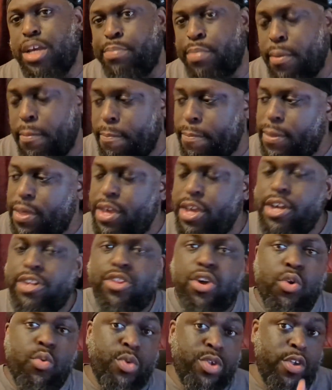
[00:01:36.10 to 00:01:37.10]
simple.
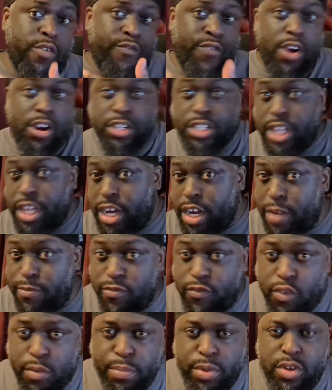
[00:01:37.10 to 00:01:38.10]
So when you first set it
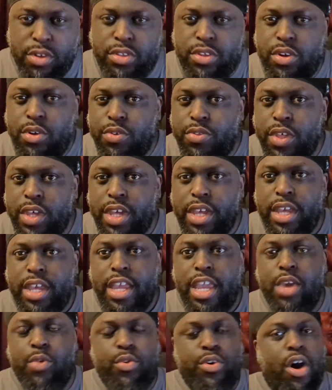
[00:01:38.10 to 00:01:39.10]
up for Bluetooth,
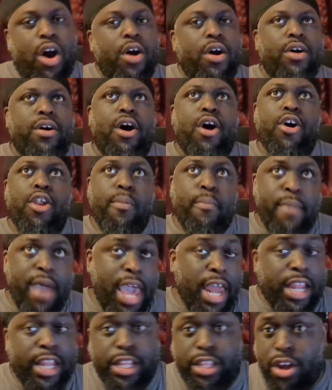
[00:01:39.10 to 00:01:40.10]
it will
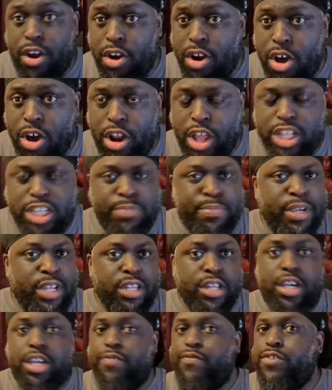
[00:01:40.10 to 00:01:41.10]
automatically turn on and just
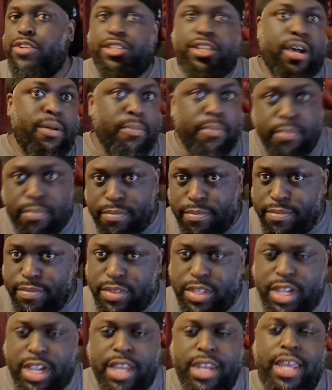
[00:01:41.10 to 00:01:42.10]
be looking for something
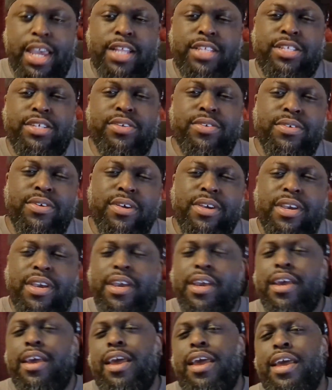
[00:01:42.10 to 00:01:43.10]
to connect to.
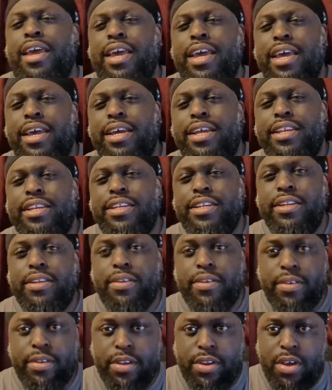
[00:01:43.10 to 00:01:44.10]
And
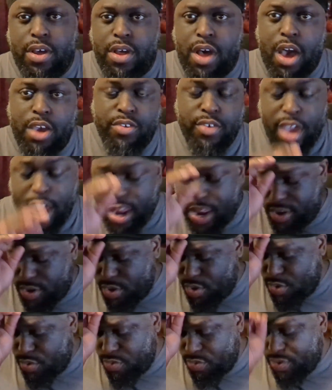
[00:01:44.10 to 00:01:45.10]
all you got to
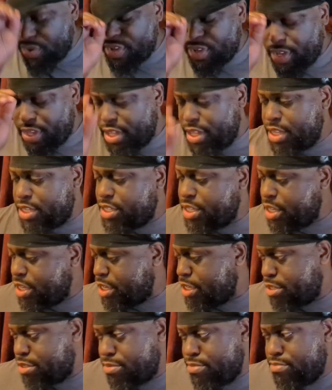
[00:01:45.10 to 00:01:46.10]
do is
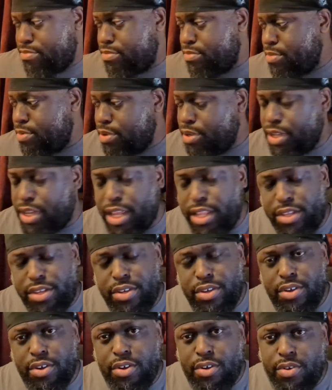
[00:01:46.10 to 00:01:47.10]
just look
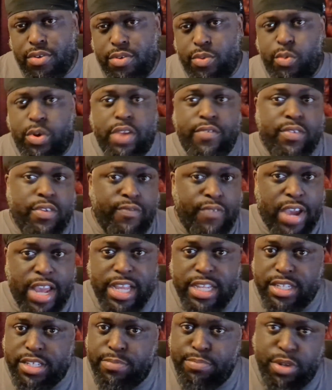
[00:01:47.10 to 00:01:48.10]
into your whatever
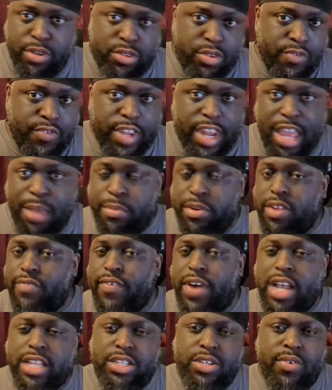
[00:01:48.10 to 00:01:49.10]
device, Bluetooth enabled
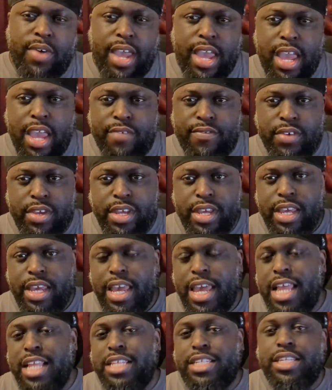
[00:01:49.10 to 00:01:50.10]
device you have,
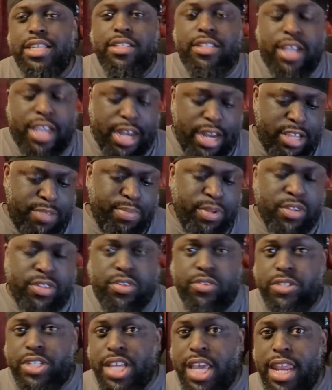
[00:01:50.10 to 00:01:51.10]
and look in its
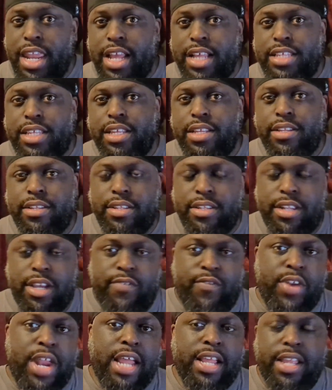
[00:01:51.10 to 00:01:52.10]
Bluetooth settings and
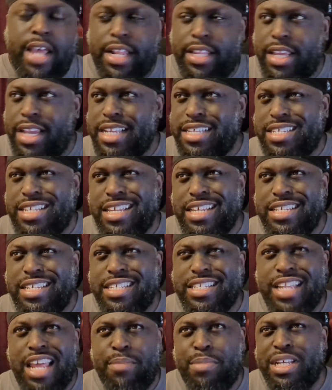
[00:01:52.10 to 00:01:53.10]
look for that. I think it says
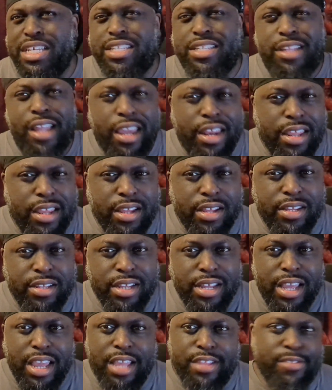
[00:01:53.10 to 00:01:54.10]
it's labeled as Stadia
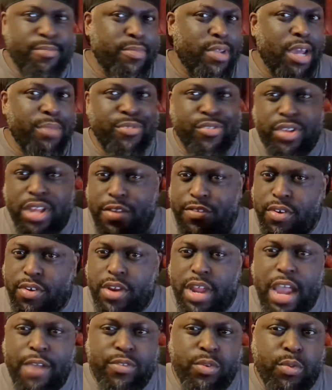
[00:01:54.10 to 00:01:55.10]
and some numbers
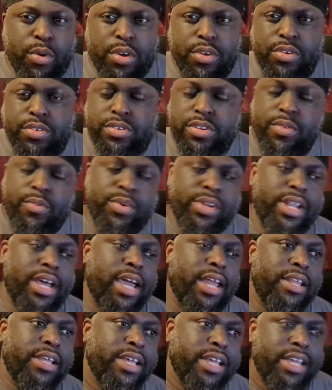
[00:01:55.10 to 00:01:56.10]
afterwards or
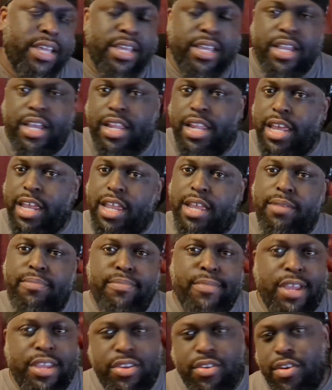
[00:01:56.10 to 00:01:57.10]
whatnot. Click
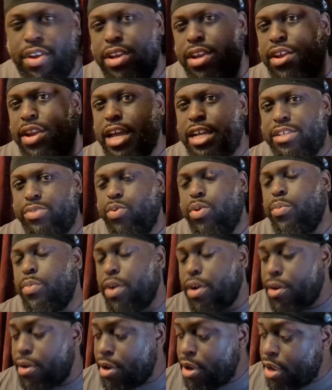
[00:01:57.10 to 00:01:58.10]
it and you're in there like
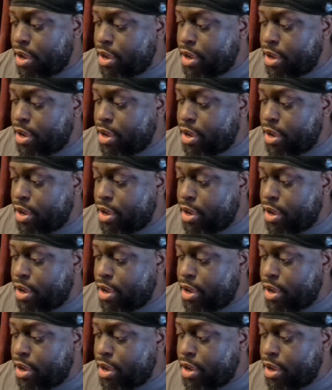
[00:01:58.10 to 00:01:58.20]
swimwear.